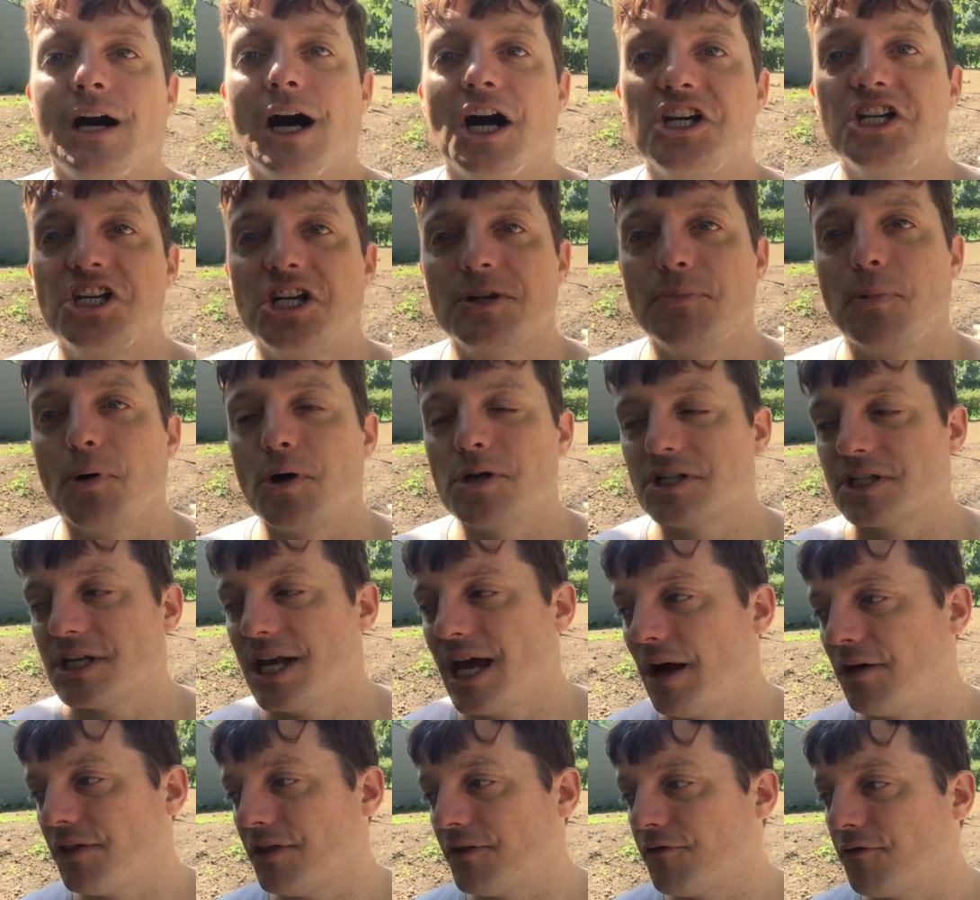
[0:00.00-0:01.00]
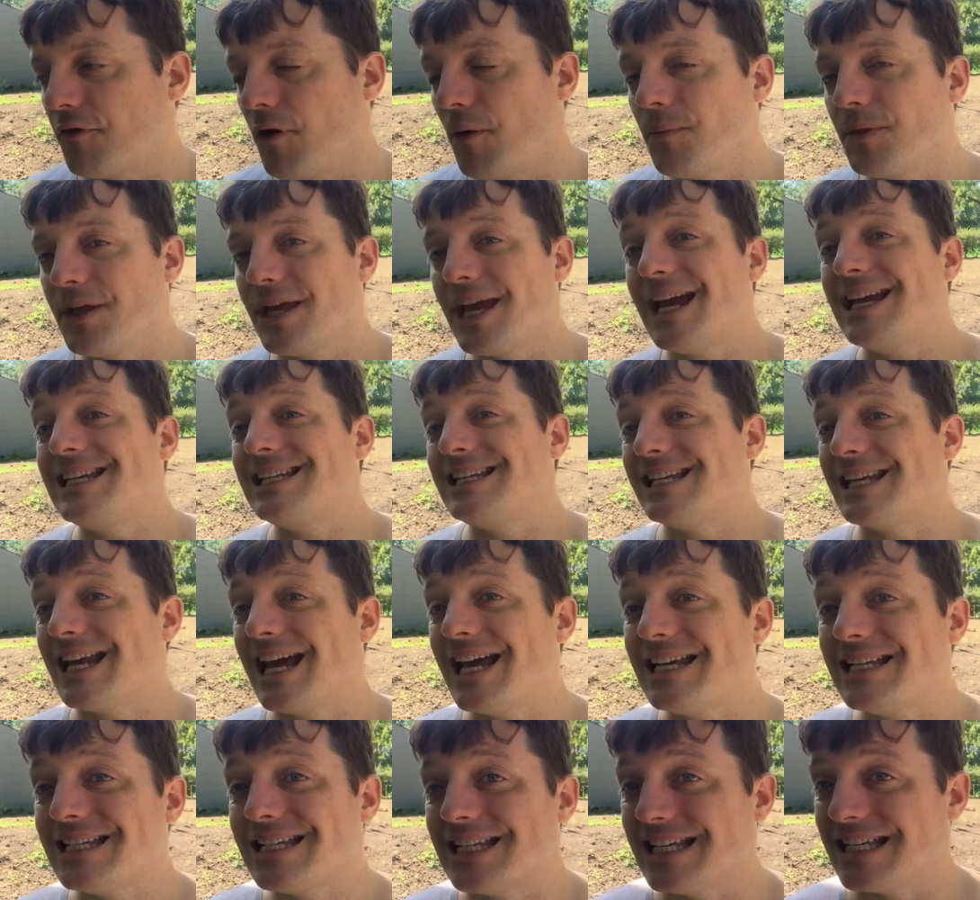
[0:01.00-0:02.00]
I should have pointed out that from the
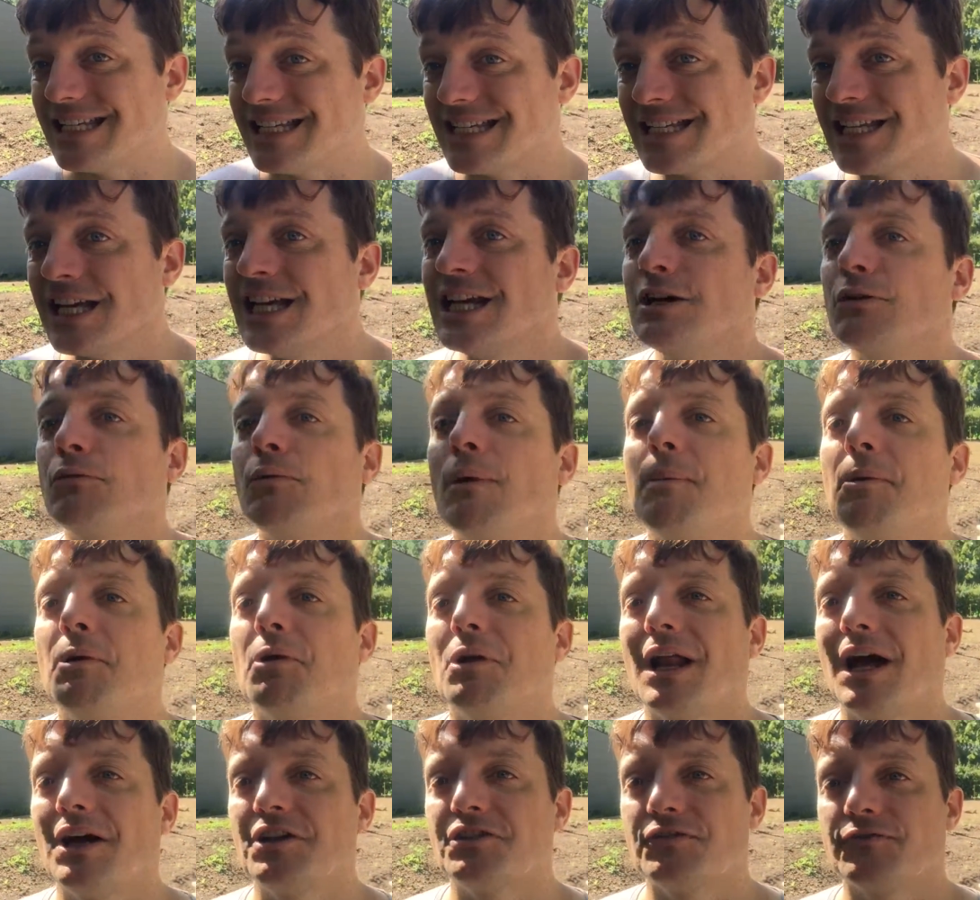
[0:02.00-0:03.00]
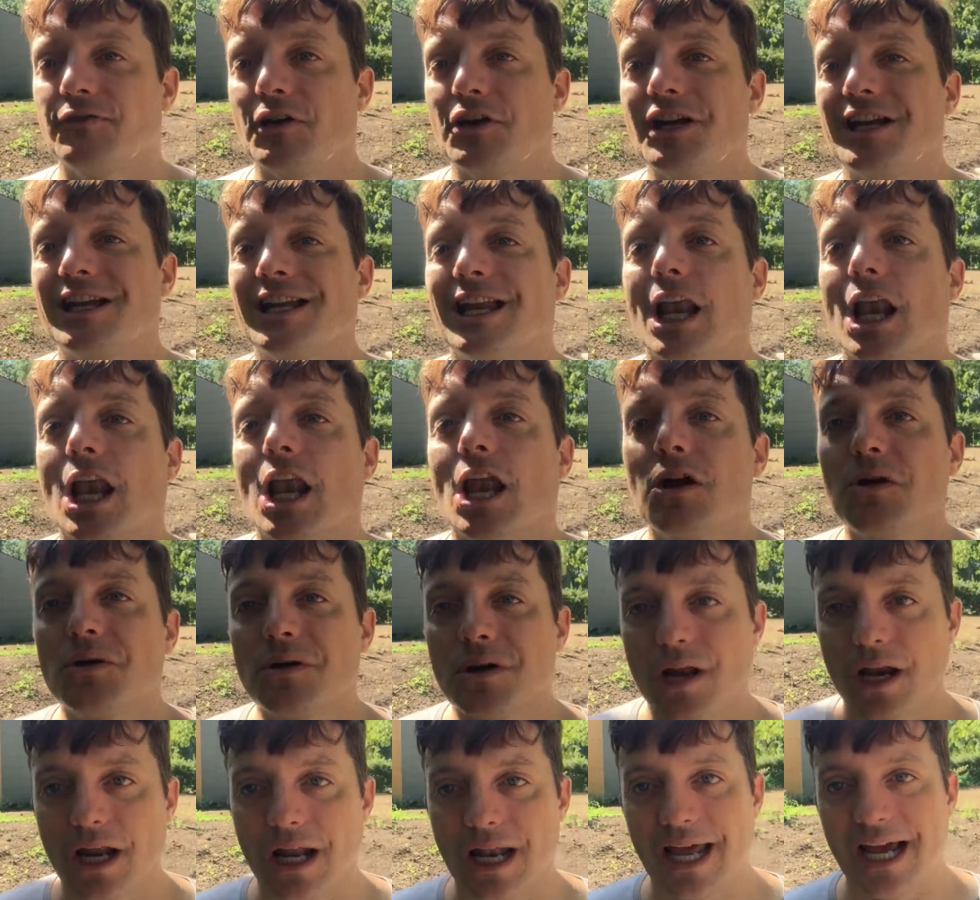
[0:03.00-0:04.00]
1880s, women were allowed to vote in
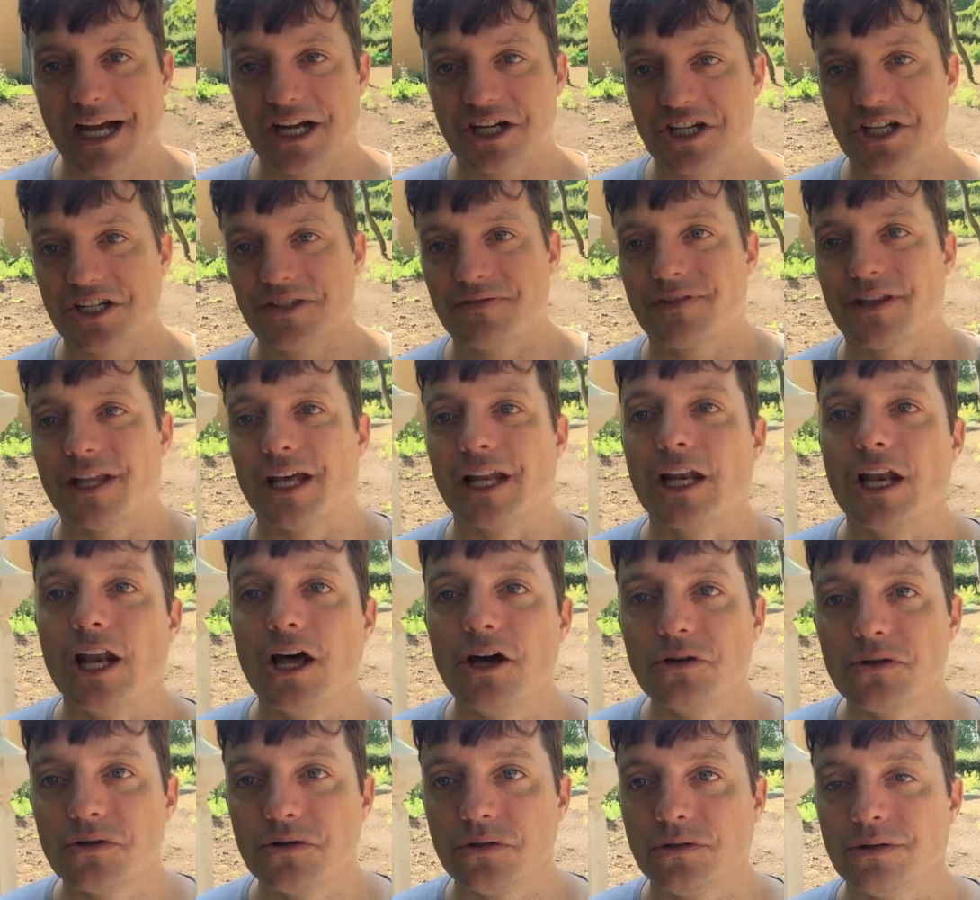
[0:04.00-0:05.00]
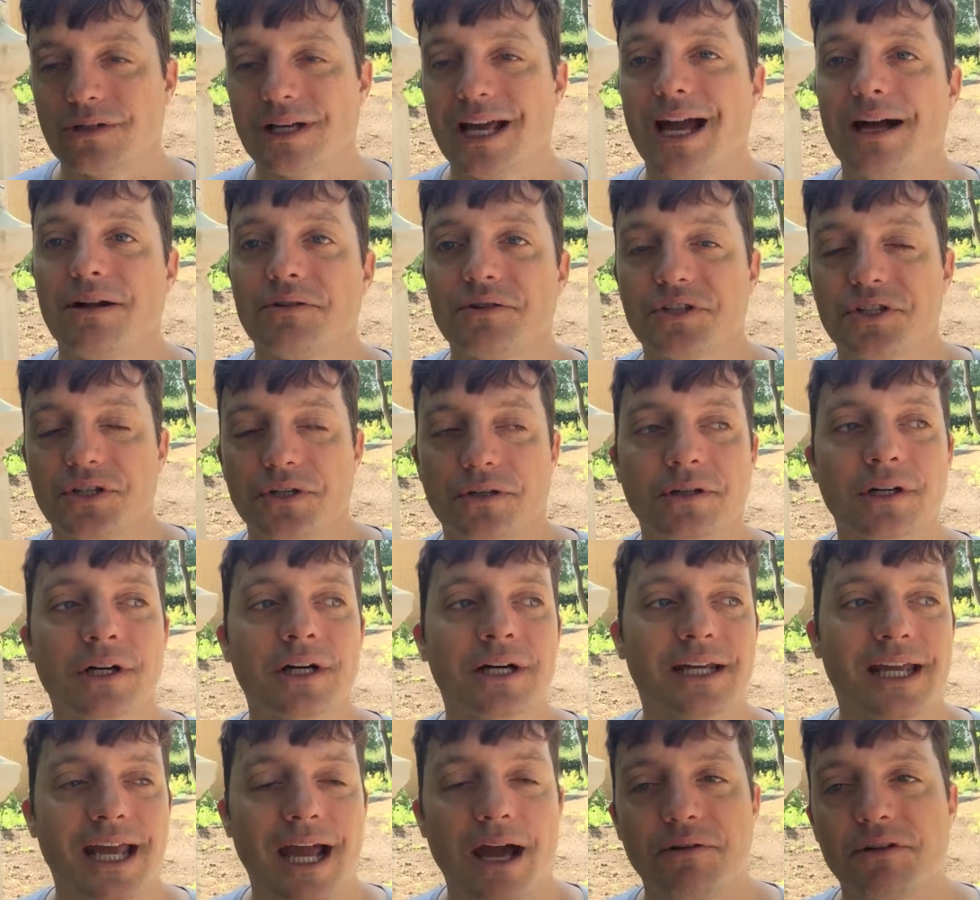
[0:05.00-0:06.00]
local elections for their local council,
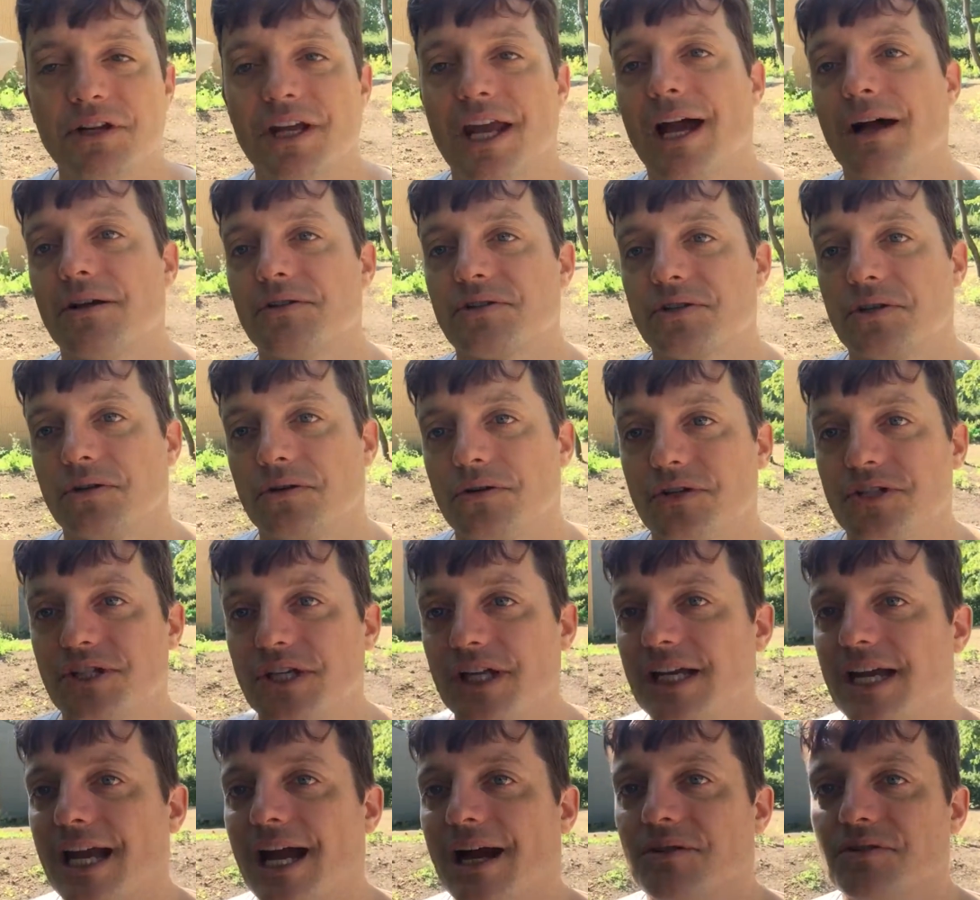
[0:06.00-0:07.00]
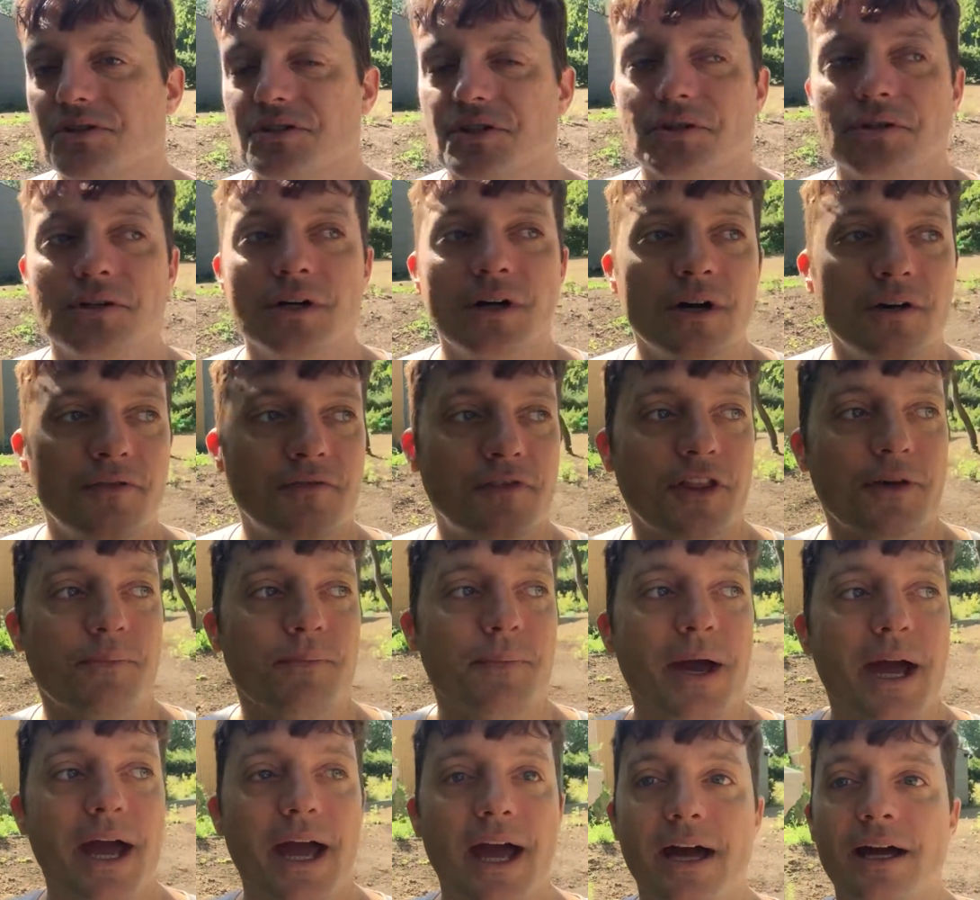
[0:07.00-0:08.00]
county council or city council, for the
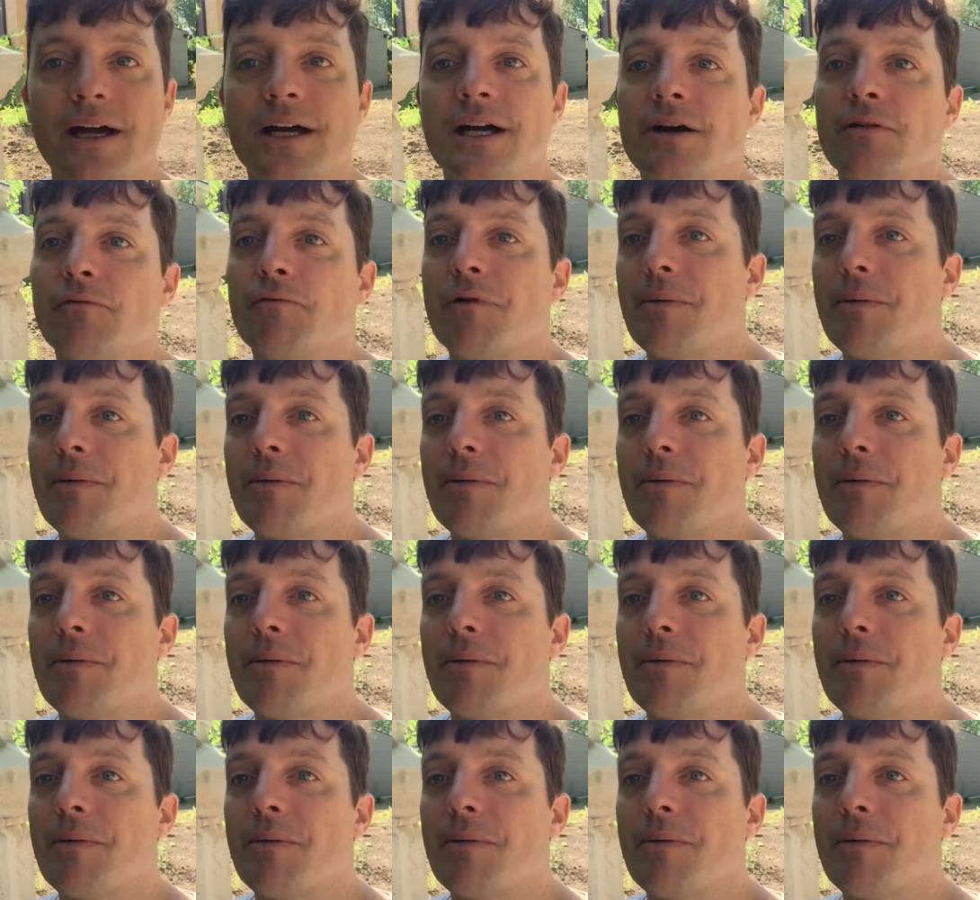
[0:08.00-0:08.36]
mayor.